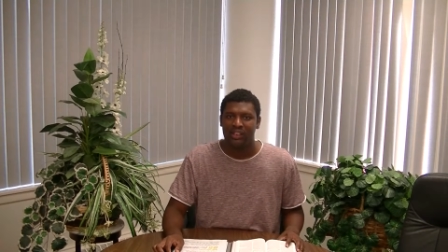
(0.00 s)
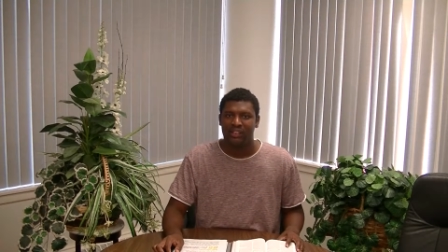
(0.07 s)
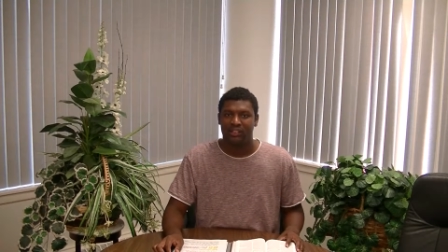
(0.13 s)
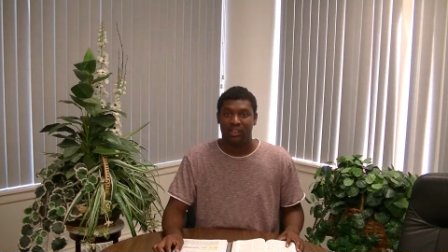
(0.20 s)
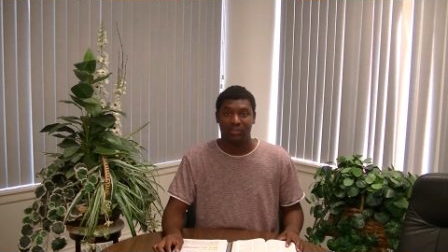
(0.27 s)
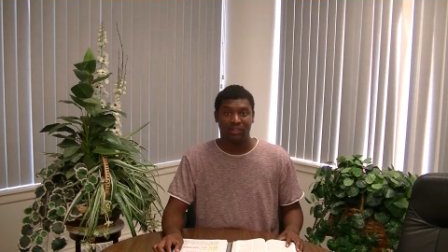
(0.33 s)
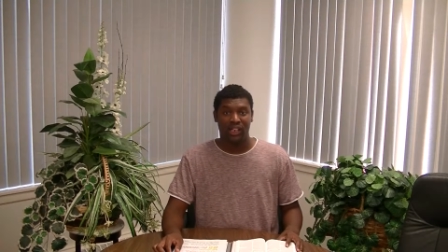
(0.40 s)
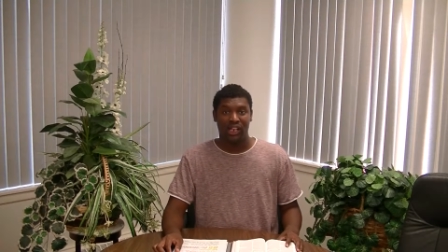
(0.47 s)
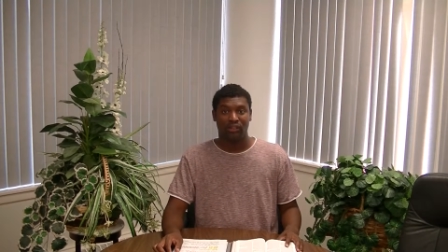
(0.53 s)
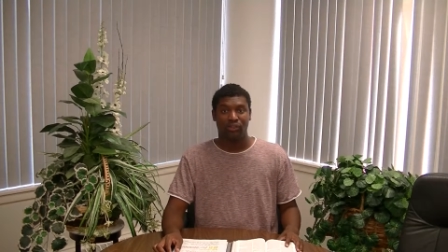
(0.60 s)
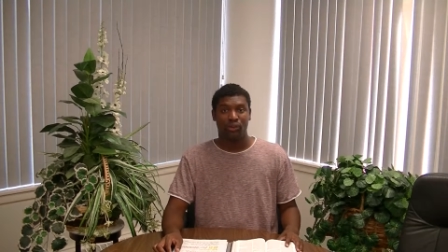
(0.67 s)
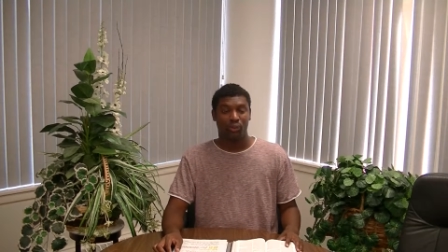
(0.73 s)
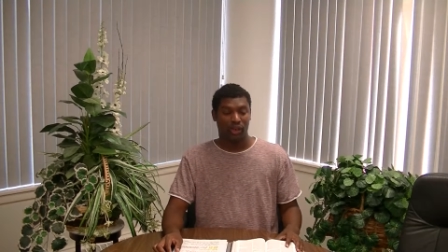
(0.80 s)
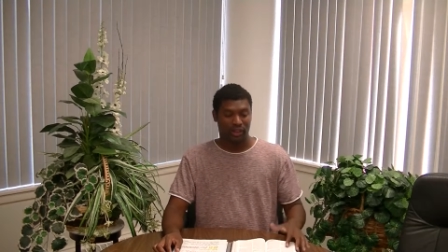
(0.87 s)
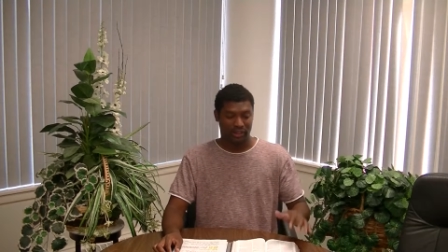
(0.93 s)
Sometimes
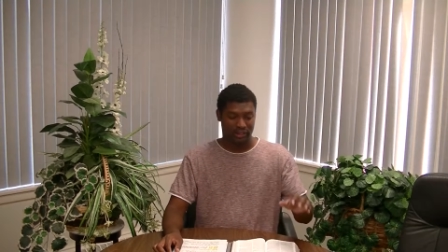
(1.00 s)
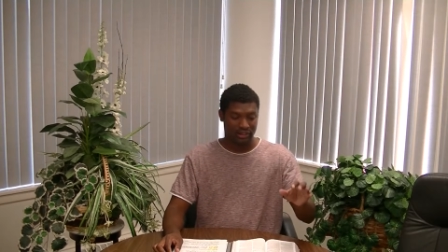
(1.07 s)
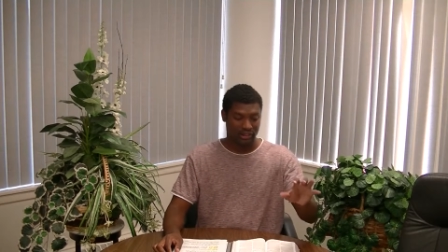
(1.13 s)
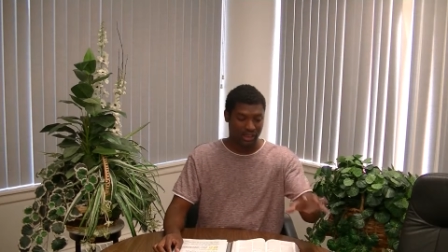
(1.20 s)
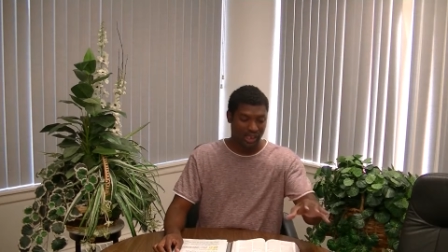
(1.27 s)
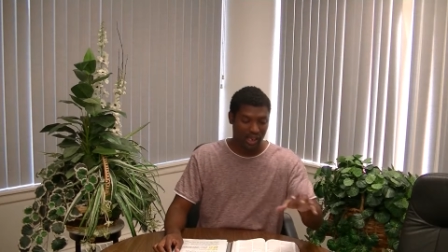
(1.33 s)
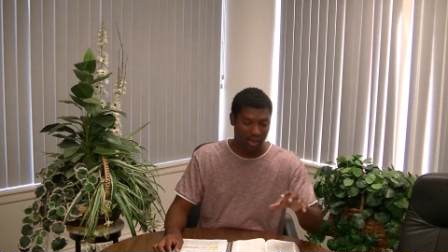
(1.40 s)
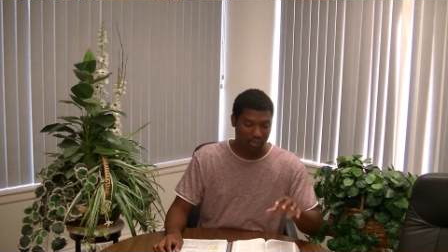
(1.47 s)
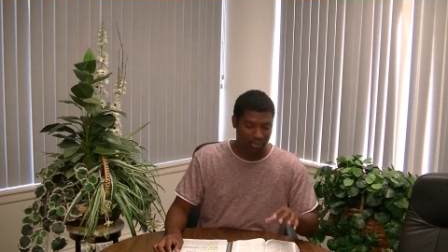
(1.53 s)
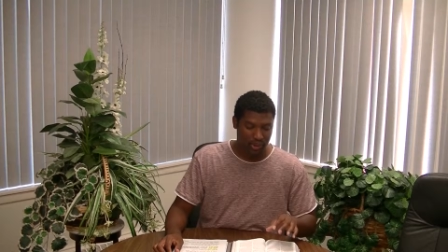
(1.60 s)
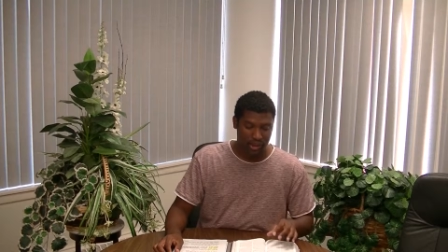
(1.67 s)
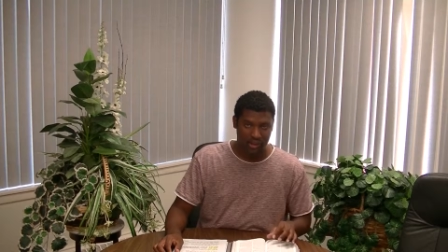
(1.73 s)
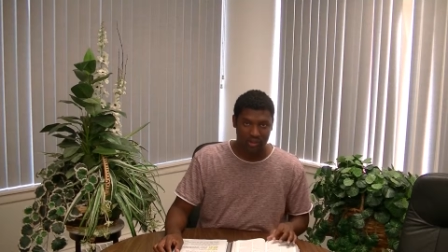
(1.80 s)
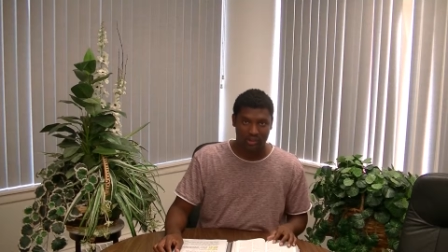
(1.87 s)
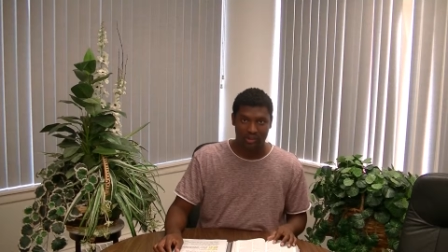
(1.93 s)
we want to see our
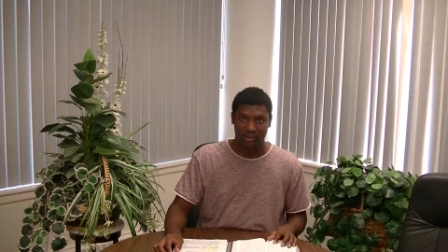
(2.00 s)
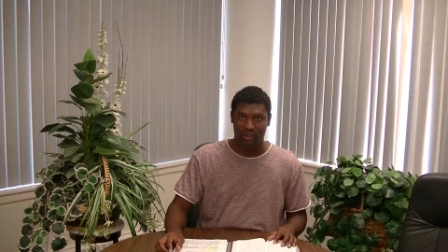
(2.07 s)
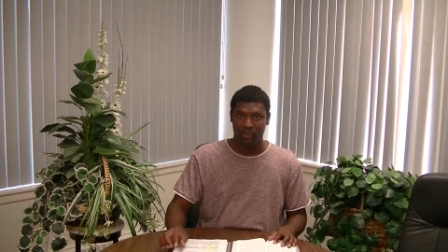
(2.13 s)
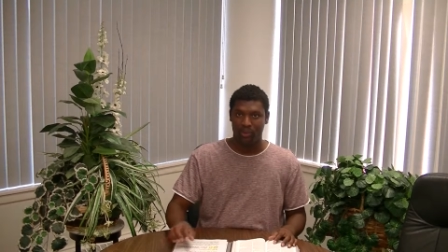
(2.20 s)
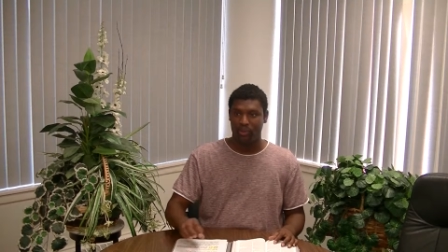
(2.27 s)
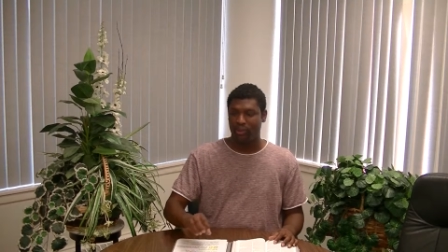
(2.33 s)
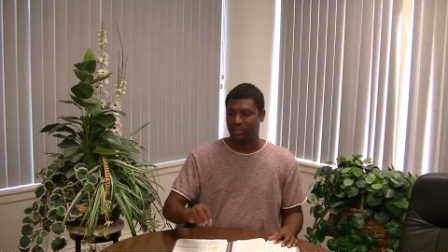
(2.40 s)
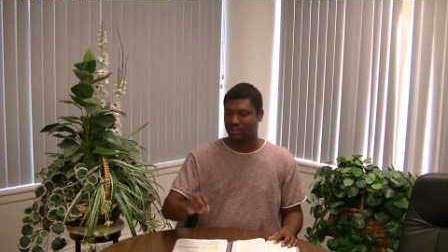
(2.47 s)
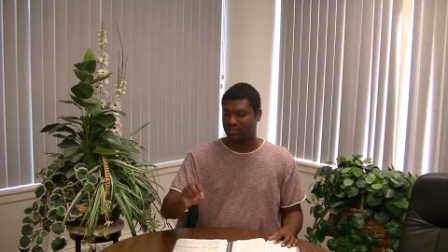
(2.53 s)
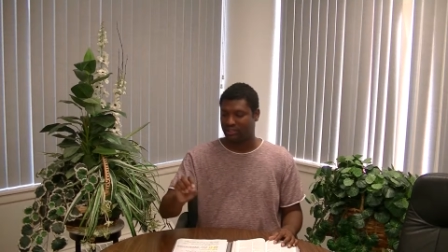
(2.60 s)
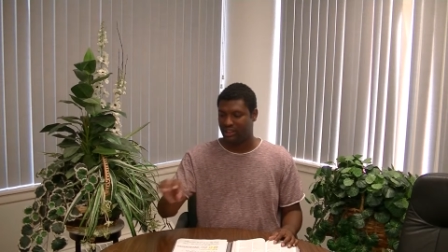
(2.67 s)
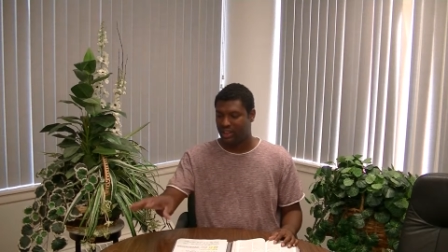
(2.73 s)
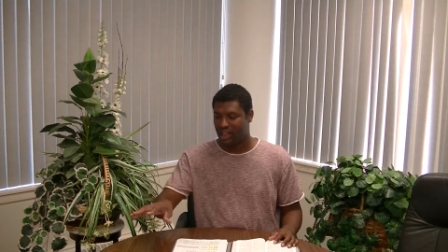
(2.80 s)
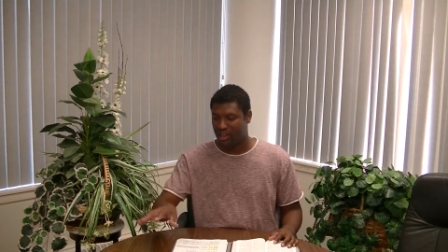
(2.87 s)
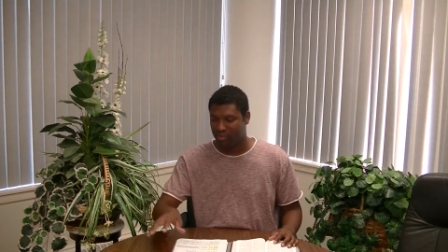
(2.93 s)
miracle. We want to
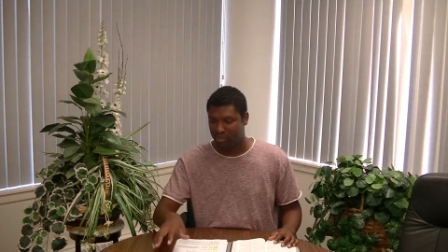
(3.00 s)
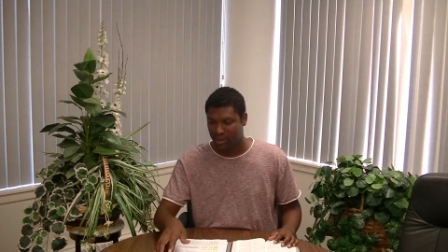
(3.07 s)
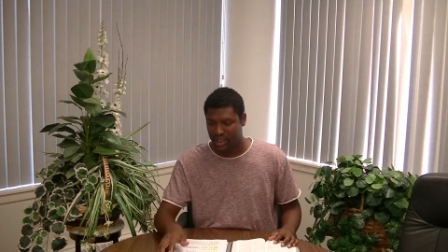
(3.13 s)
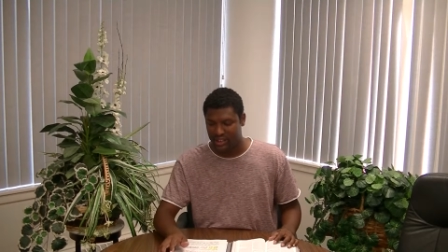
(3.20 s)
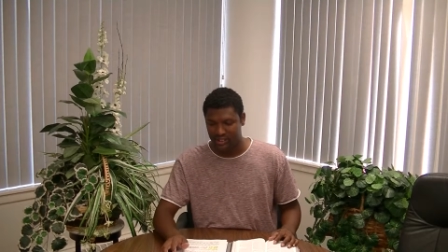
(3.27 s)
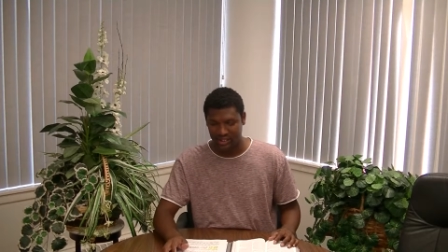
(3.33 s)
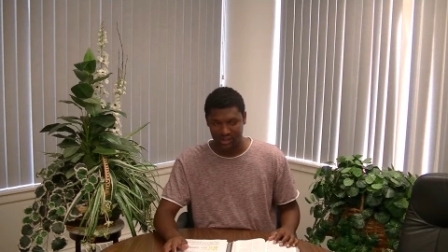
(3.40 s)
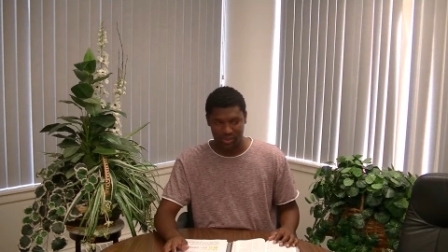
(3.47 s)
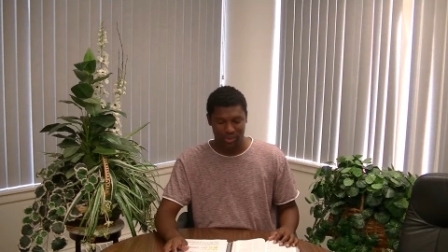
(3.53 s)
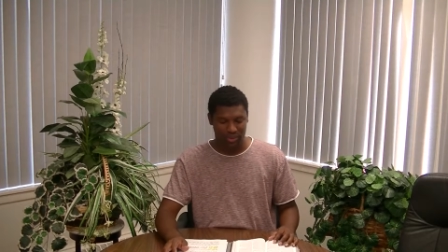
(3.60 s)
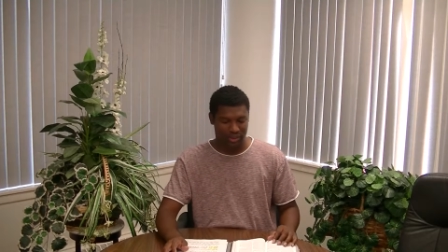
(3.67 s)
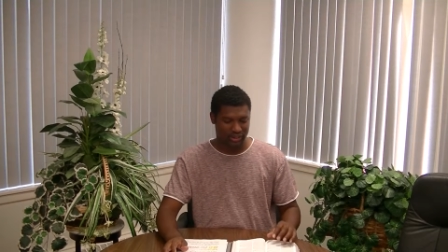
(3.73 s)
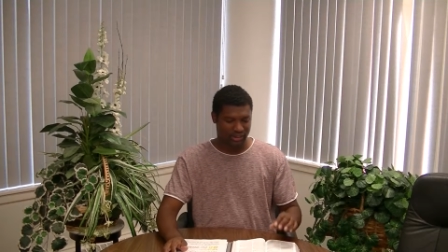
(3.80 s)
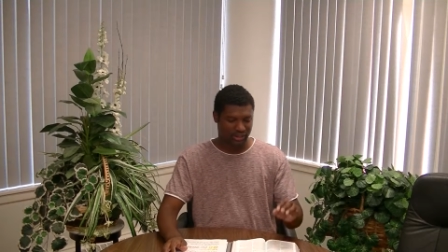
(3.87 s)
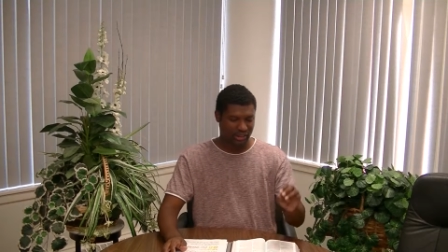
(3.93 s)
see our blessing. We
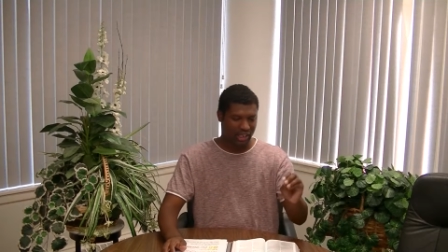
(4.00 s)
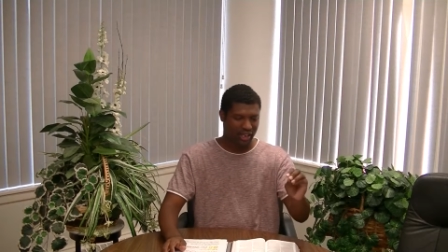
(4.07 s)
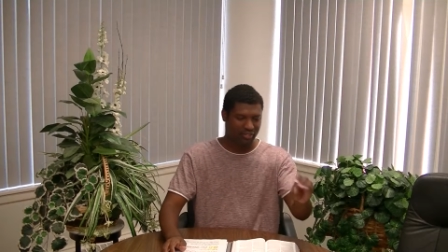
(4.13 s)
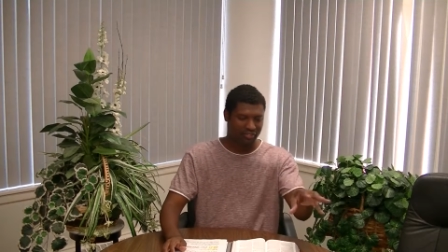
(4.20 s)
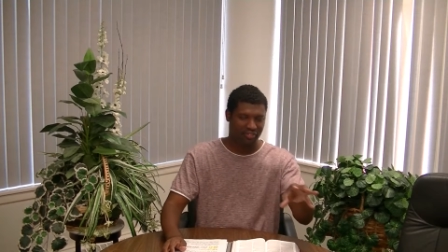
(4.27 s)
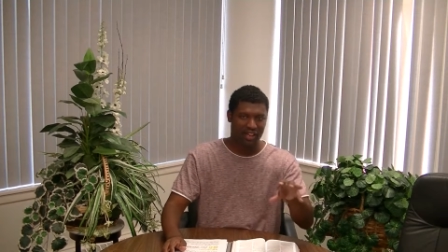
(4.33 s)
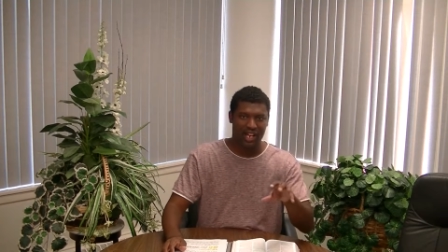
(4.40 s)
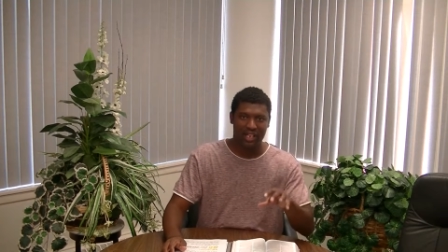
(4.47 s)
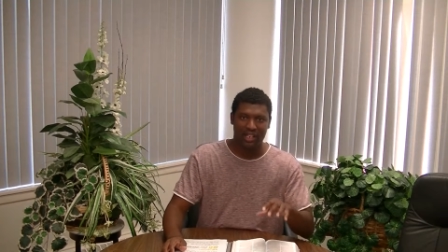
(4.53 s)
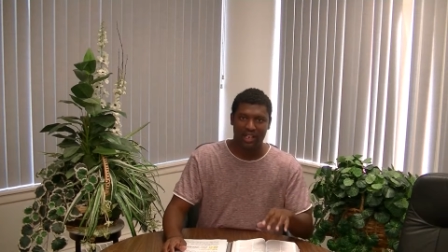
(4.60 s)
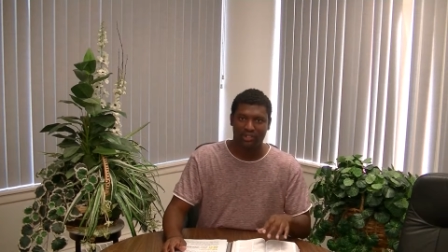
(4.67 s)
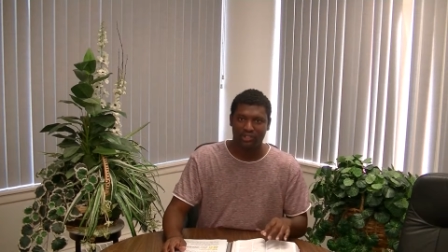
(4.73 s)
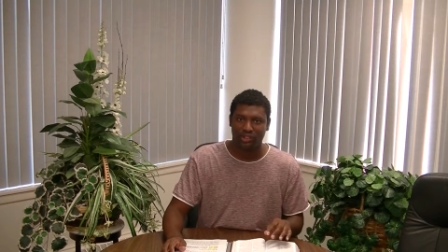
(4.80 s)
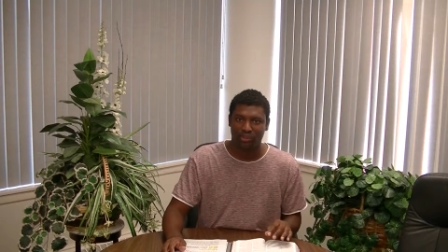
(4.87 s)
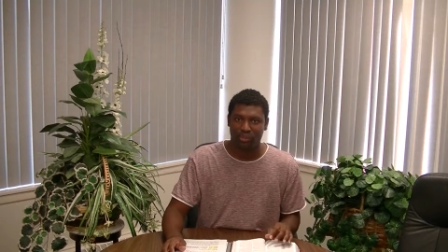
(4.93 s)
want to see our
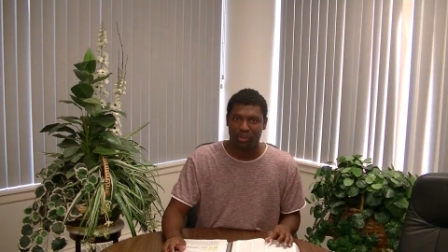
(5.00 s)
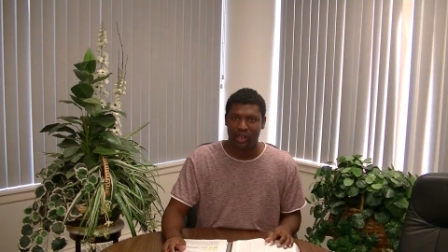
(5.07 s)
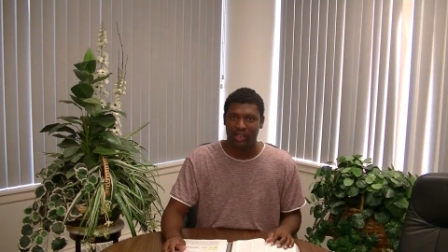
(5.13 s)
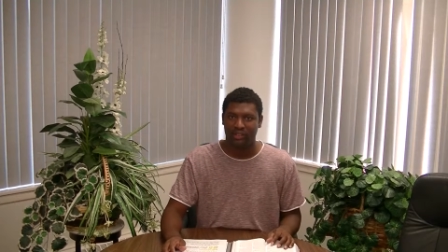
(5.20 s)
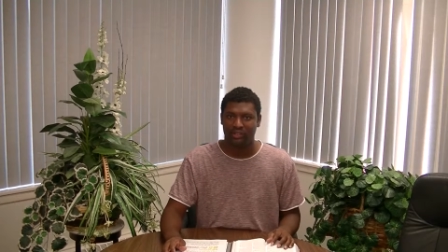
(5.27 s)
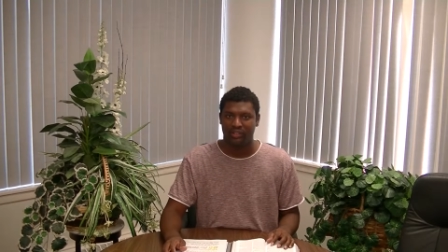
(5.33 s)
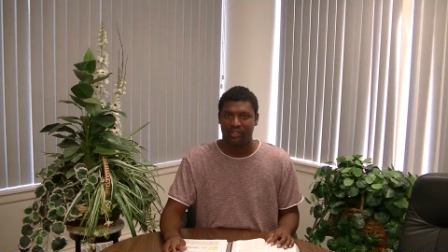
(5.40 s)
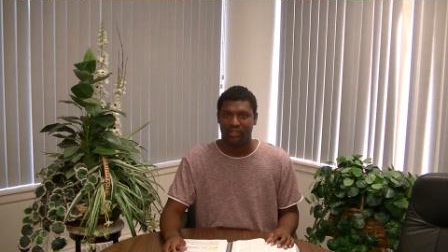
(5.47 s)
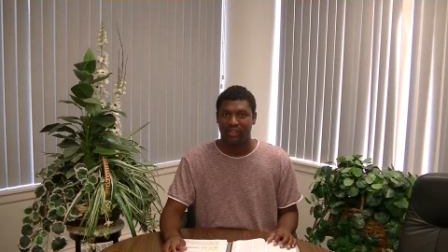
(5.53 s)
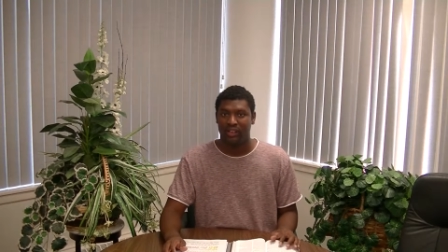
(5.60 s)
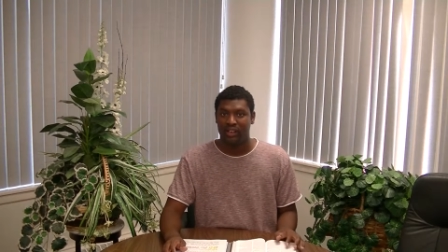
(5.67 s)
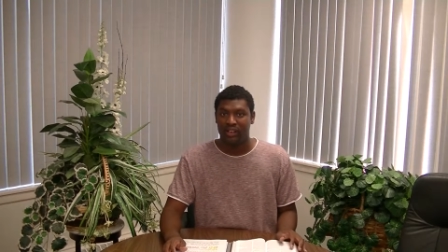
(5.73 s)
financial breakthrough.